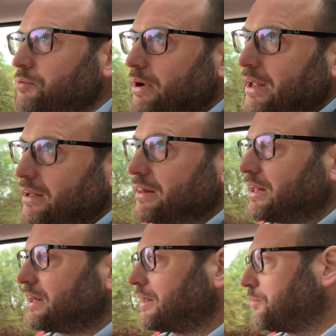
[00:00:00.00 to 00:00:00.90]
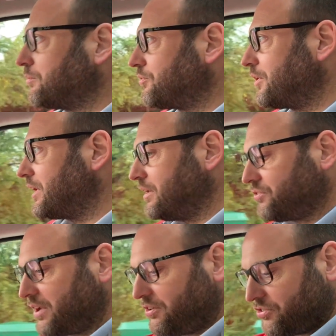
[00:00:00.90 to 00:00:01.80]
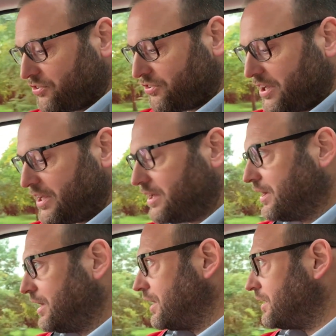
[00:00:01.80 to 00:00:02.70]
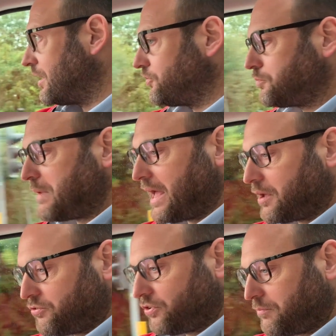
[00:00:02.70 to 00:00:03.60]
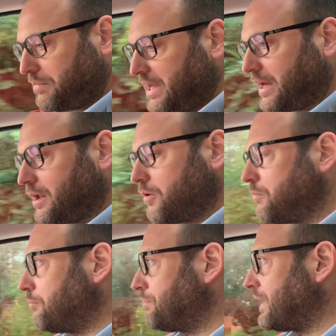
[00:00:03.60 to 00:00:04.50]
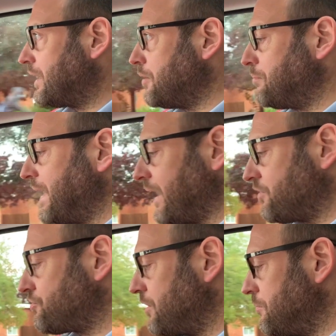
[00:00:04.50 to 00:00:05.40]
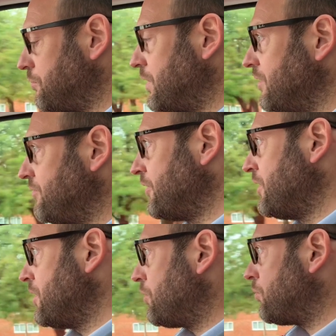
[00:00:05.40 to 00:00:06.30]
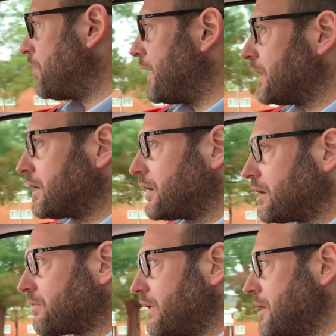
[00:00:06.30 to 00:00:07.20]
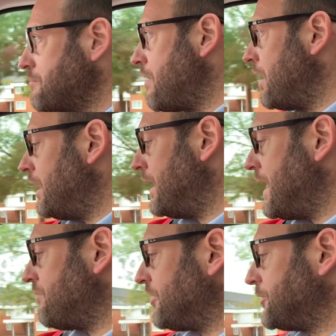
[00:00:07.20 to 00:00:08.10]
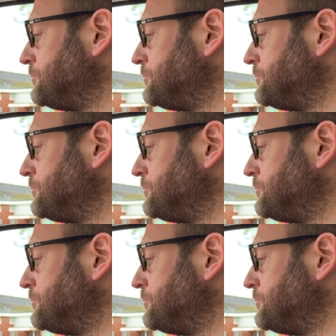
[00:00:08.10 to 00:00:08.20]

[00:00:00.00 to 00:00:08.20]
grand, I think they want for it. It's an HSE, nice spec, sort of piano black trim with white cream leather.